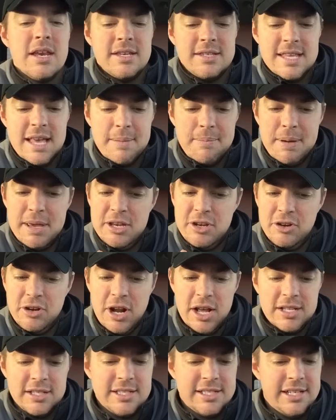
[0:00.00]
Does that mean you're
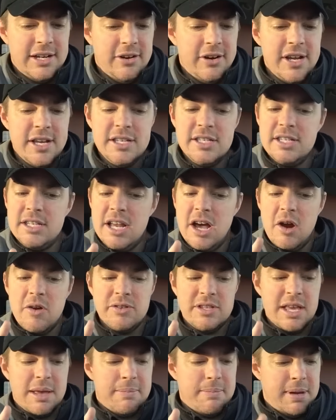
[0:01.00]
not serious? No.
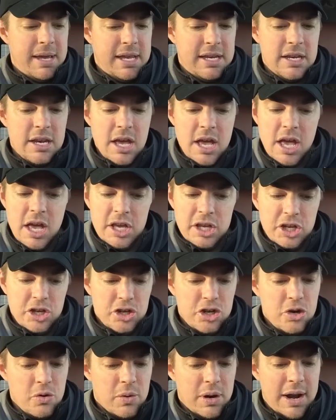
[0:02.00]
Does that mean
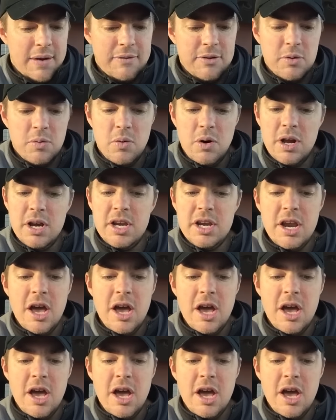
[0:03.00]
you do whatever you want?